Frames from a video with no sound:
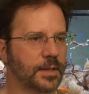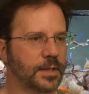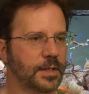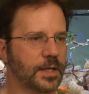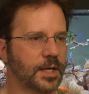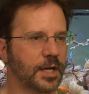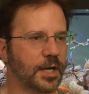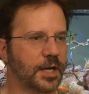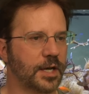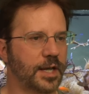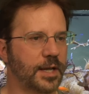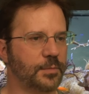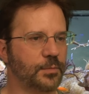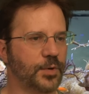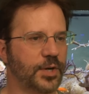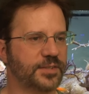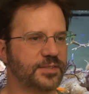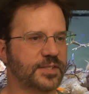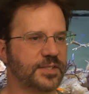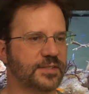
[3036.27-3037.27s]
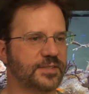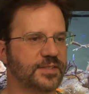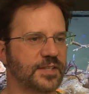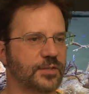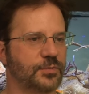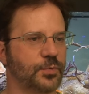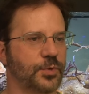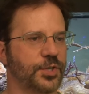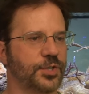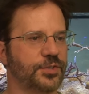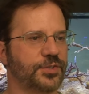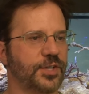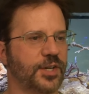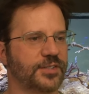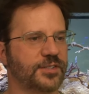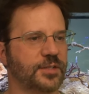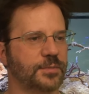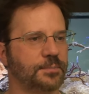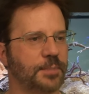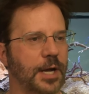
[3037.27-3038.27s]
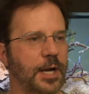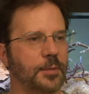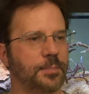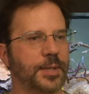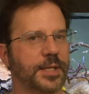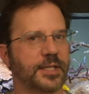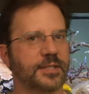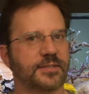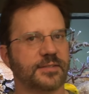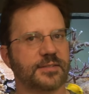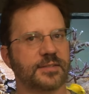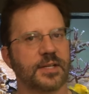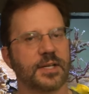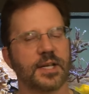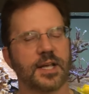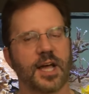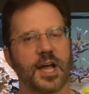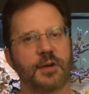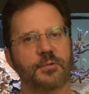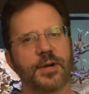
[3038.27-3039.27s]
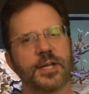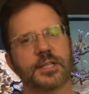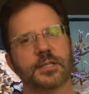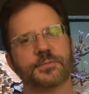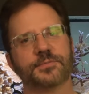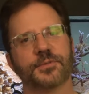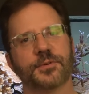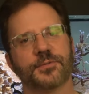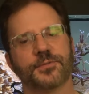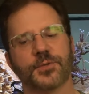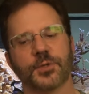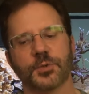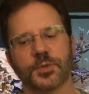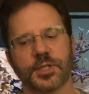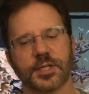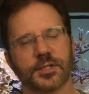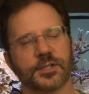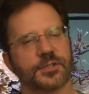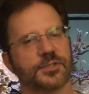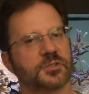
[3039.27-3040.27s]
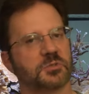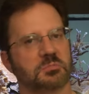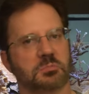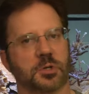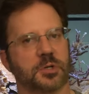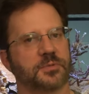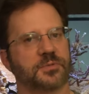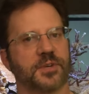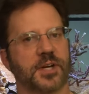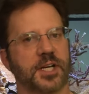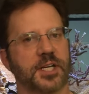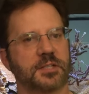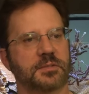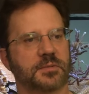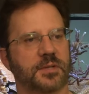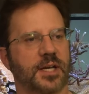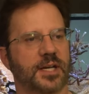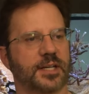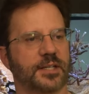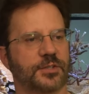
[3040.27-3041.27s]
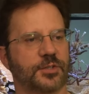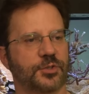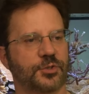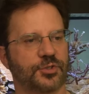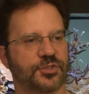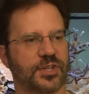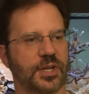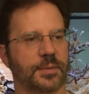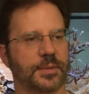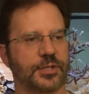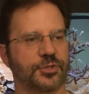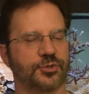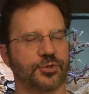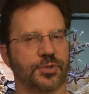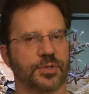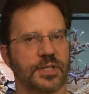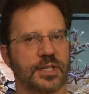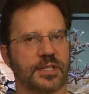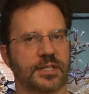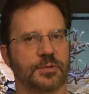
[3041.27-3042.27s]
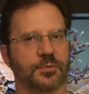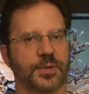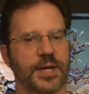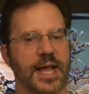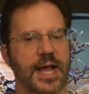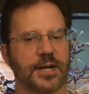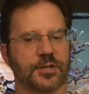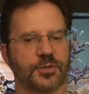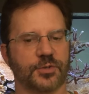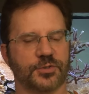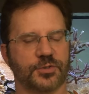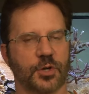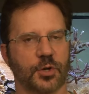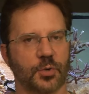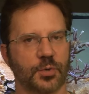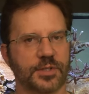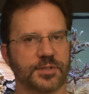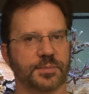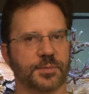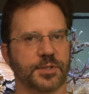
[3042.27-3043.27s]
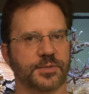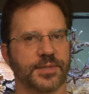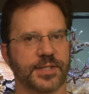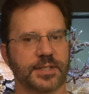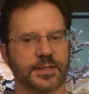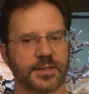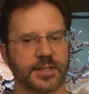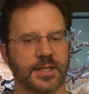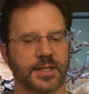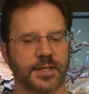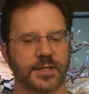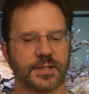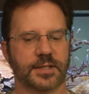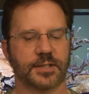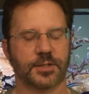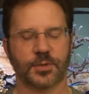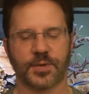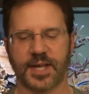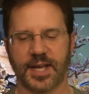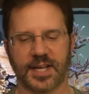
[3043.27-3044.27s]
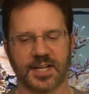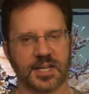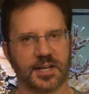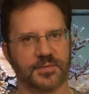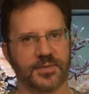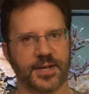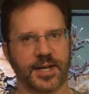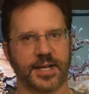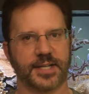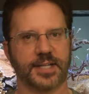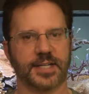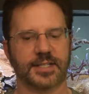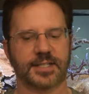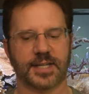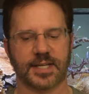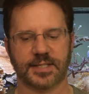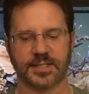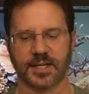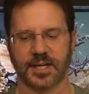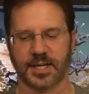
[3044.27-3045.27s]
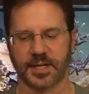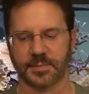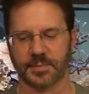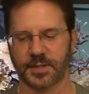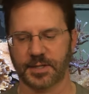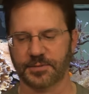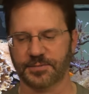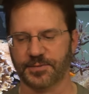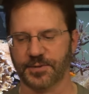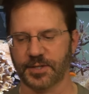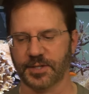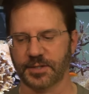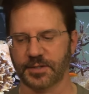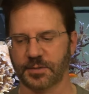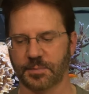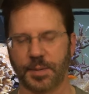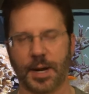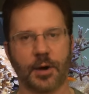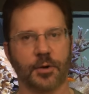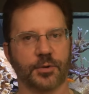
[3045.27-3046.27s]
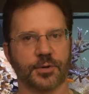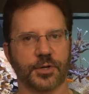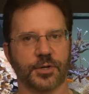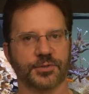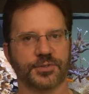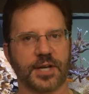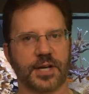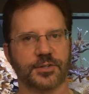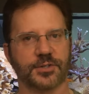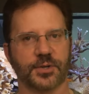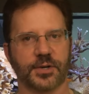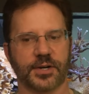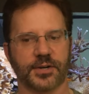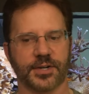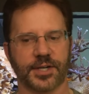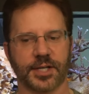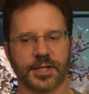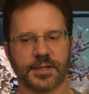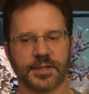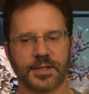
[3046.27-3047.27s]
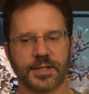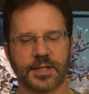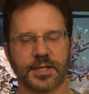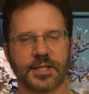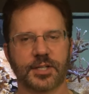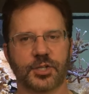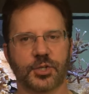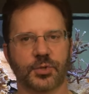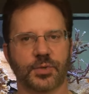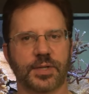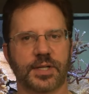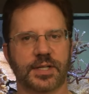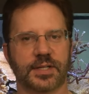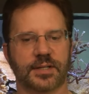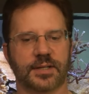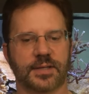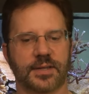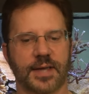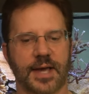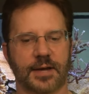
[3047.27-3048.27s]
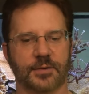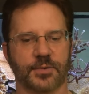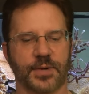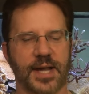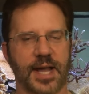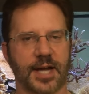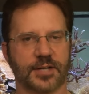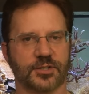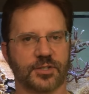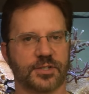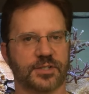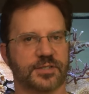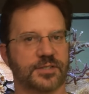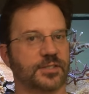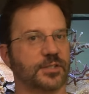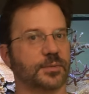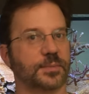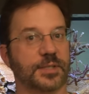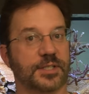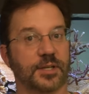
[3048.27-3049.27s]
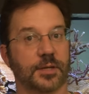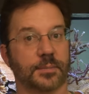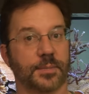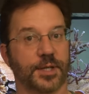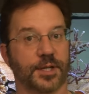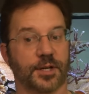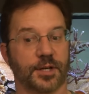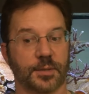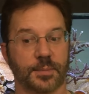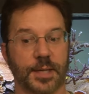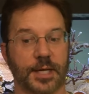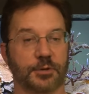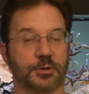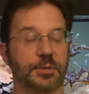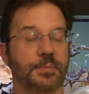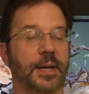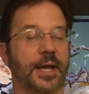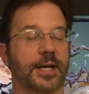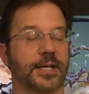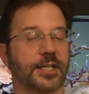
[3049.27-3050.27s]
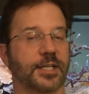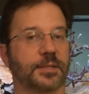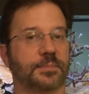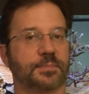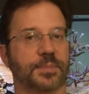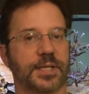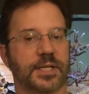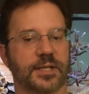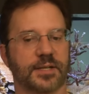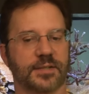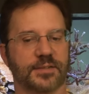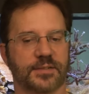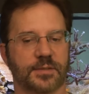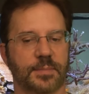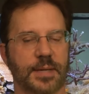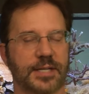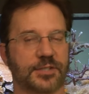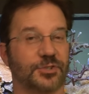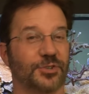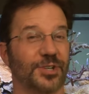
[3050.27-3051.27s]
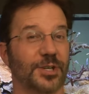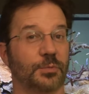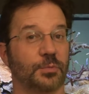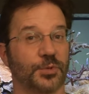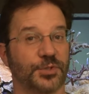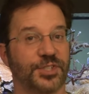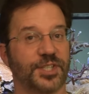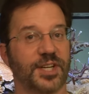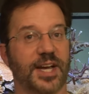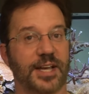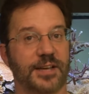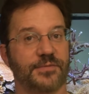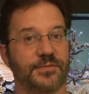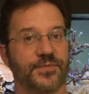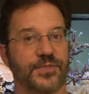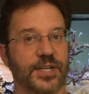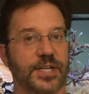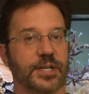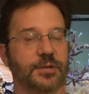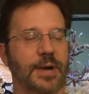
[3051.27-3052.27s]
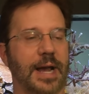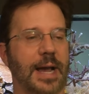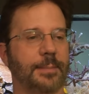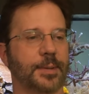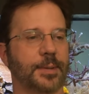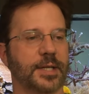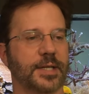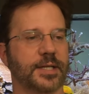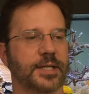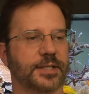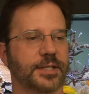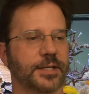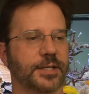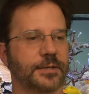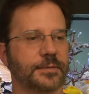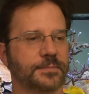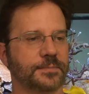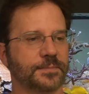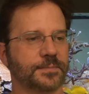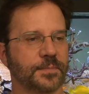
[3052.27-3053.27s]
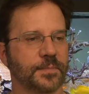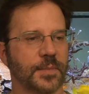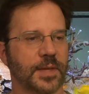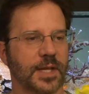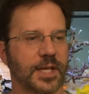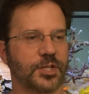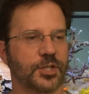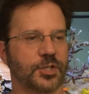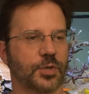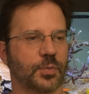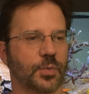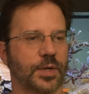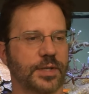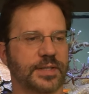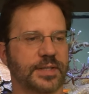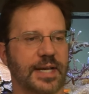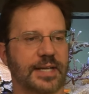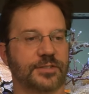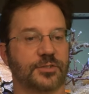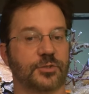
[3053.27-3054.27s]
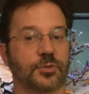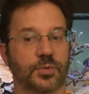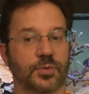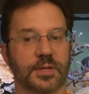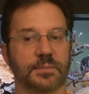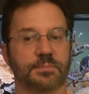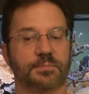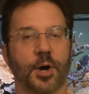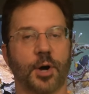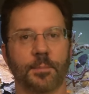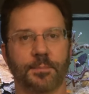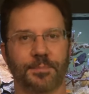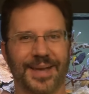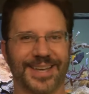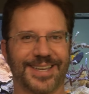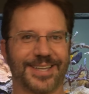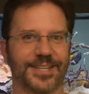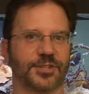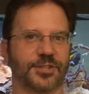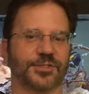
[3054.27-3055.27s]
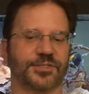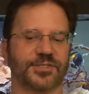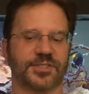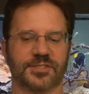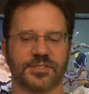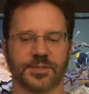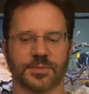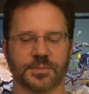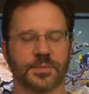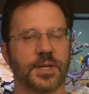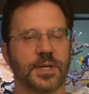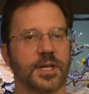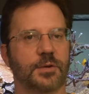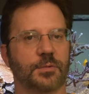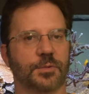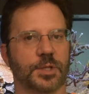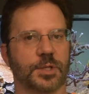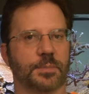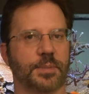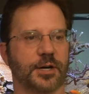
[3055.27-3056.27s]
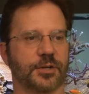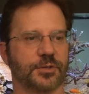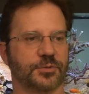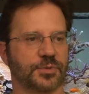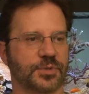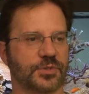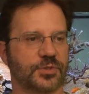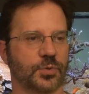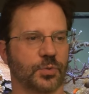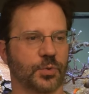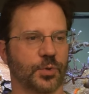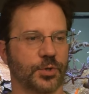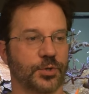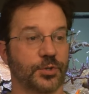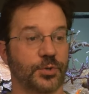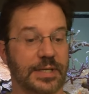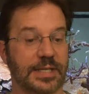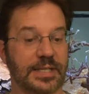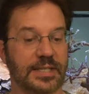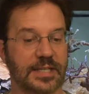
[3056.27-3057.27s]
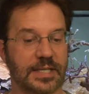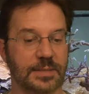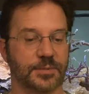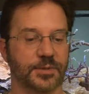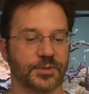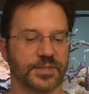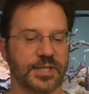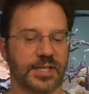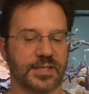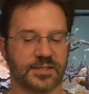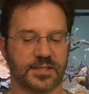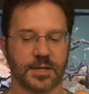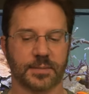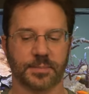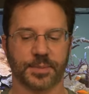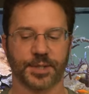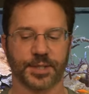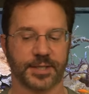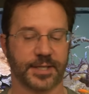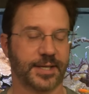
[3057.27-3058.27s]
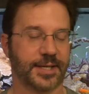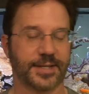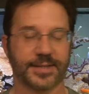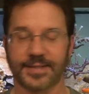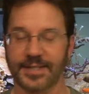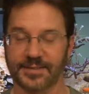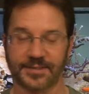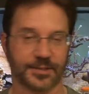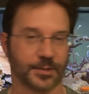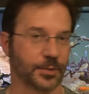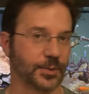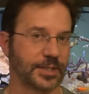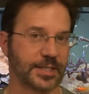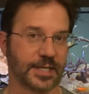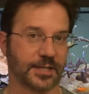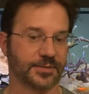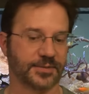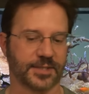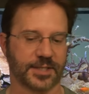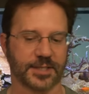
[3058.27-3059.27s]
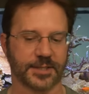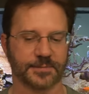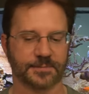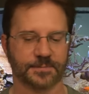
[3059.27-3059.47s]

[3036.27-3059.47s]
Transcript: Uh, M. Ruskin says, What are your thoughts on biopellets? I ran them for a few years, worked fine. I, you just gotta make sure that the reactor is always moving. You can't have any dead time. If uh, the power goes out in your area, you need that reactor to still be tumbling on a battery backup because the bacteria will die very rapidly in there. And you don't want that to then pump back into your system when the power is restored. You need to keep those guys tumbling. That's the only downside.